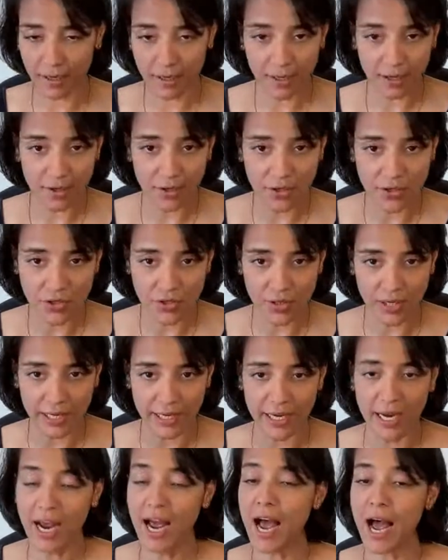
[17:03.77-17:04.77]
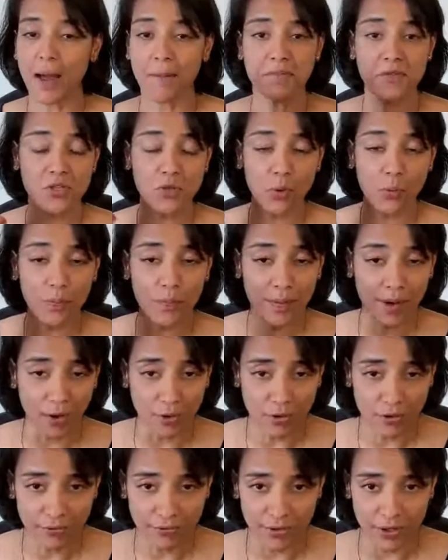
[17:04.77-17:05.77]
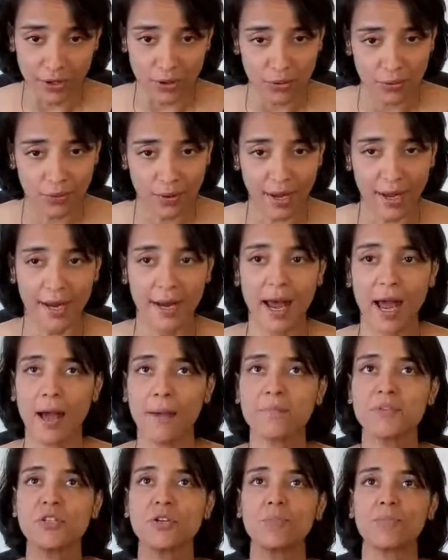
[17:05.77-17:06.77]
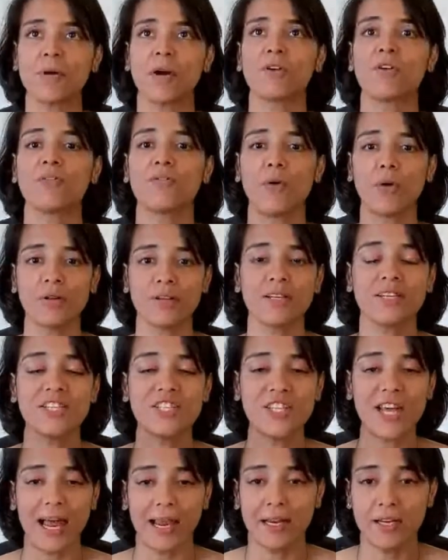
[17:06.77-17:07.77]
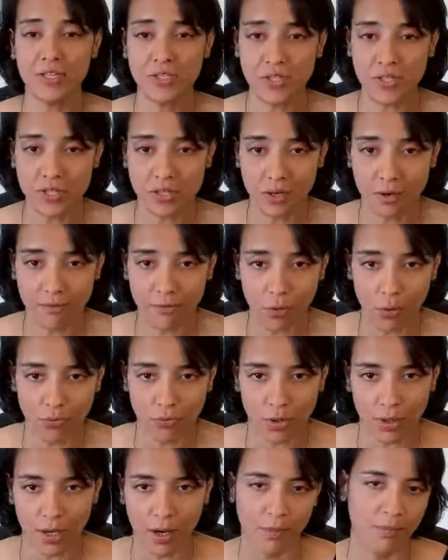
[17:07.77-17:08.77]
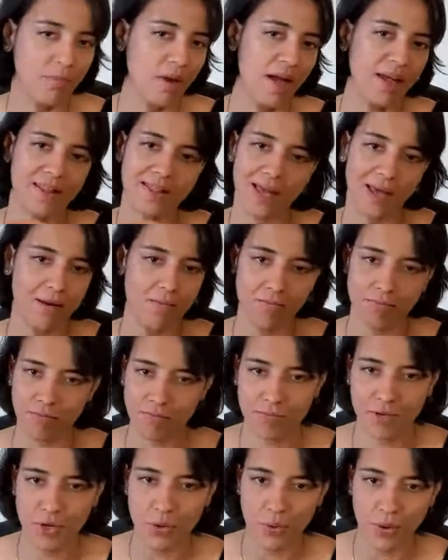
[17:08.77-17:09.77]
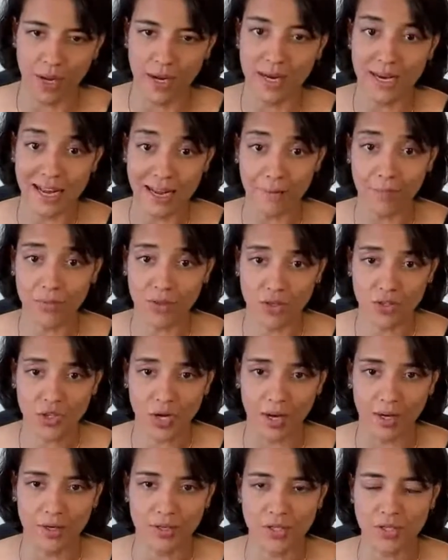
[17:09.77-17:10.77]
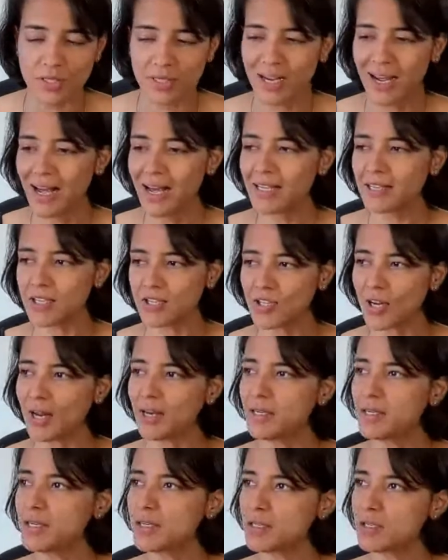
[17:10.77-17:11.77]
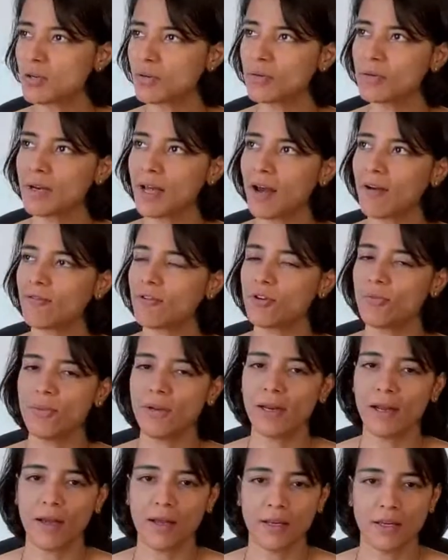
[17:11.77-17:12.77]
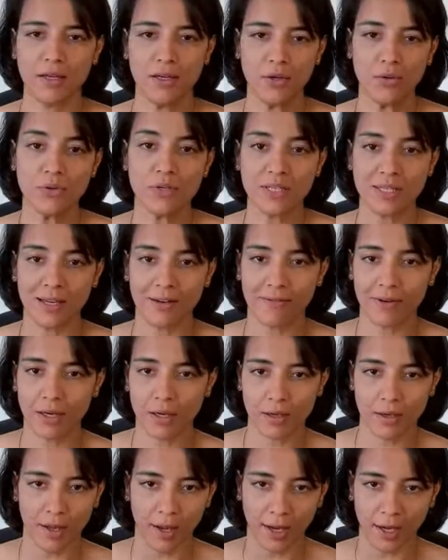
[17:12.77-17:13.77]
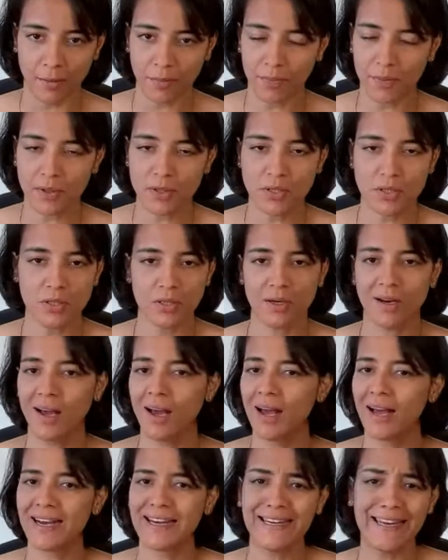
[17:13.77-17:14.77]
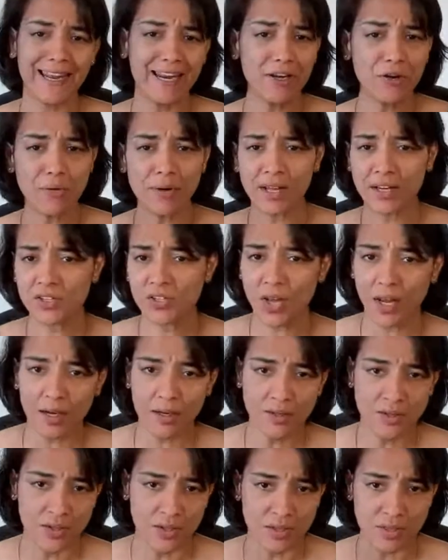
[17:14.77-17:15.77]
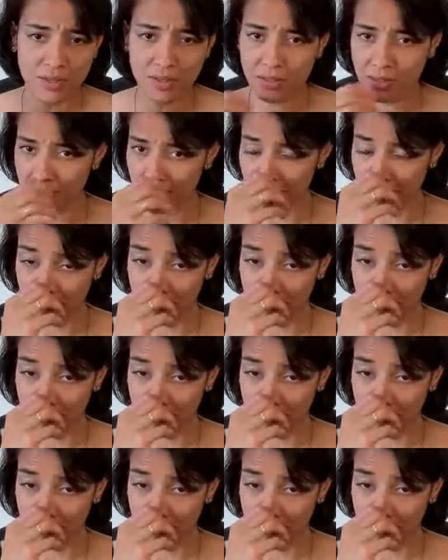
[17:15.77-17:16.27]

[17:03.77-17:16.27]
unconditionally. I'm so proud of you, and I'm so proud of all the challenges you have overcome. And then you can name the challenges. The challenges don't have to be like you saving a dying person. Day-to-day challenges,